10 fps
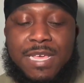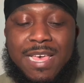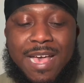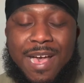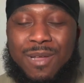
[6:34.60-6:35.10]

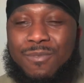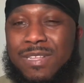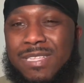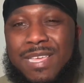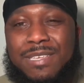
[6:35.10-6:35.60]
I don't
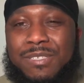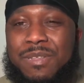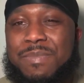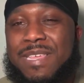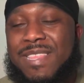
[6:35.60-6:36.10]
really think it's gonna
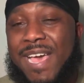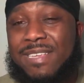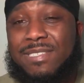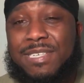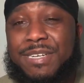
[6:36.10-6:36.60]
be that
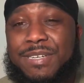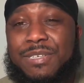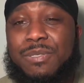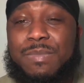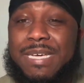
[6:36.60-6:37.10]

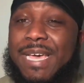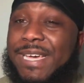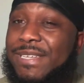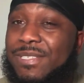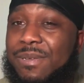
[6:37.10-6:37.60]
serious, but
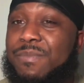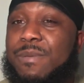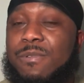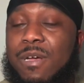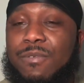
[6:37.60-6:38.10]
hey, some
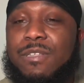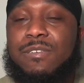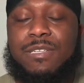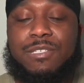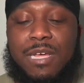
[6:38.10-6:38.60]
people are really
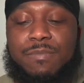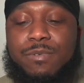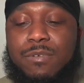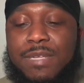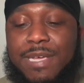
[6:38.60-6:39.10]
gonna try to
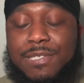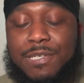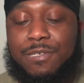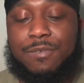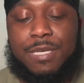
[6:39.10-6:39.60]
pull that.
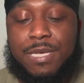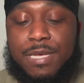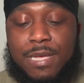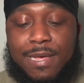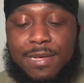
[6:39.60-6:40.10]
So
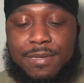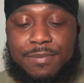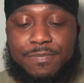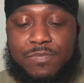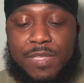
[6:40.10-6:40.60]

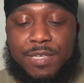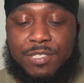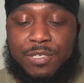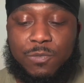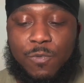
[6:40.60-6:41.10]
it's
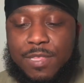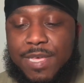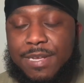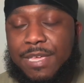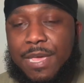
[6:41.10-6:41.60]
just one
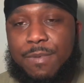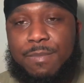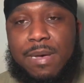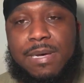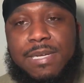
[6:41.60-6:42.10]
thing to keep in
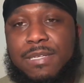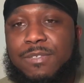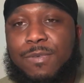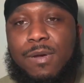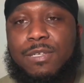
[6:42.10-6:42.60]
mind as
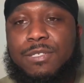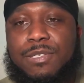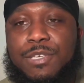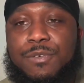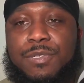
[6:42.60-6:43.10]
far as just
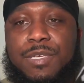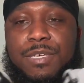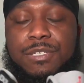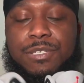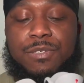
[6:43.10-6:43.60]
QC
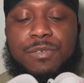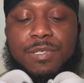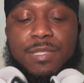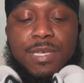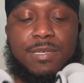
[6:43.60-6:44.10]
issues
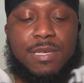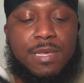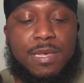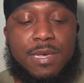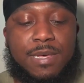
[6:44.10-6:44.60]
and
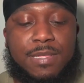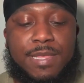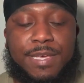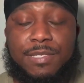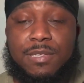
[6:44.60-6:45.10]
the
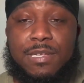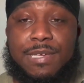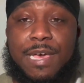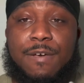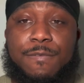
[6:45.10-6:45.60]
things to look
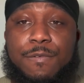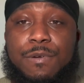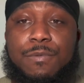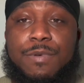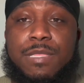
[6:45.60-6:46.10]
out for
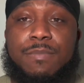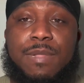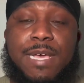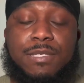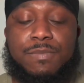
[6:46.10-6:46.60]
with the
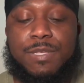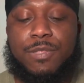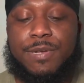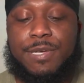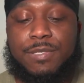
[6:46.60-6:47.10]
Black Cement
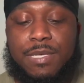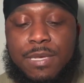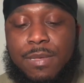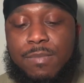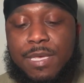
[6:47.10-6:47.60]
3s,
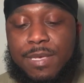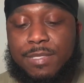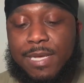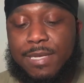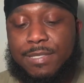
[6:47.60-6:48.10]
because
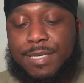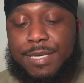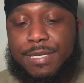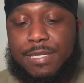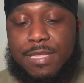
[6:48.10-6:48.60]
like I
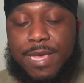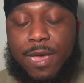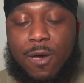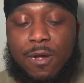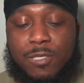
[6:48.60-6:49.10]
said, they
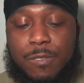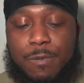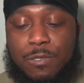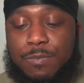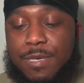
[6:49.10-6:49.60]
are
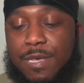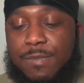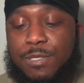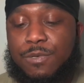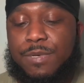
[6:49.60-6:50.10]
supposed to be coming
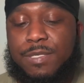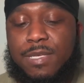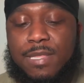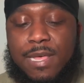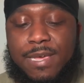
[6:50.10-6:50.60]
to us
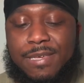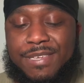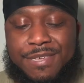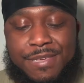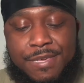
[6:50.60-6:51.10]
in like
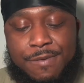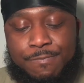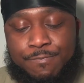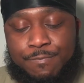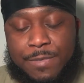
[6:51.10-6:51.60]

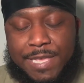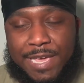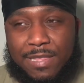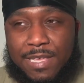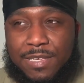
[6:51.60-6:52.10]
at
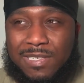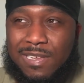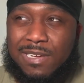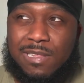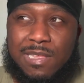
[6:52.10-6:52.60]
least a
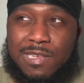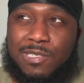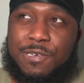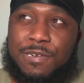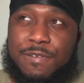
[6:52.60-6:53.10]

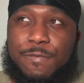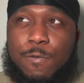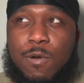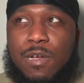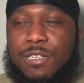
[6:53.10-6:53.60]
cluster of
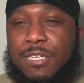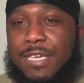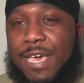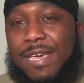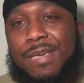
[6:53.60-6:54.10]

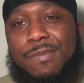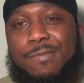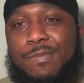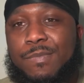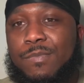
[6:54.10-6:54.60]
400K,
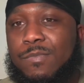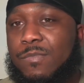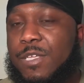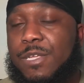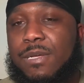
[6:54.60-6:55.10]

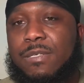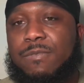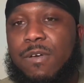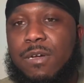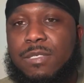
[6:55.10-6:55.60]
you know, as
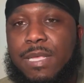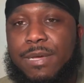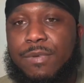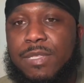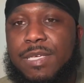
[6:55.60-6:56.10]
far as like
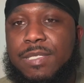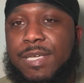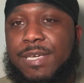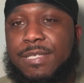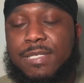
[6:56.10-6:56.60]
release
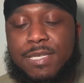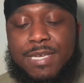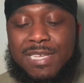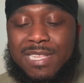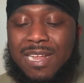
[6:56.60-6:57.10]
dates.
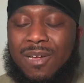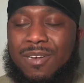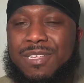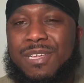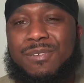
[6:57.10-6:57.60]
And I
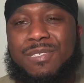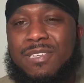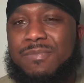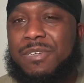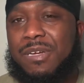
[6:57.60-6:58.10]
already know
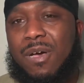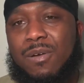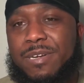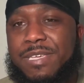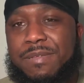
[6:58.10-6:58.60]
some are
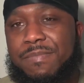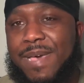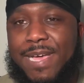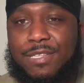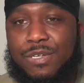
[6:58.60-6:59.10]
already getting
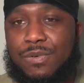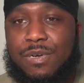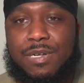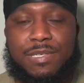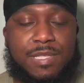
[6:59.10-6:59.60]
backdoored
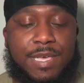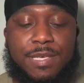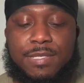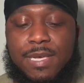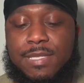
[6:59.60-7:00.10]
and
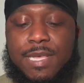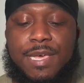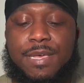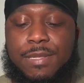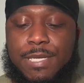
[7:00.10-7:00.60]
things like
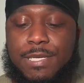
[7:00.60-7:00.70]
that.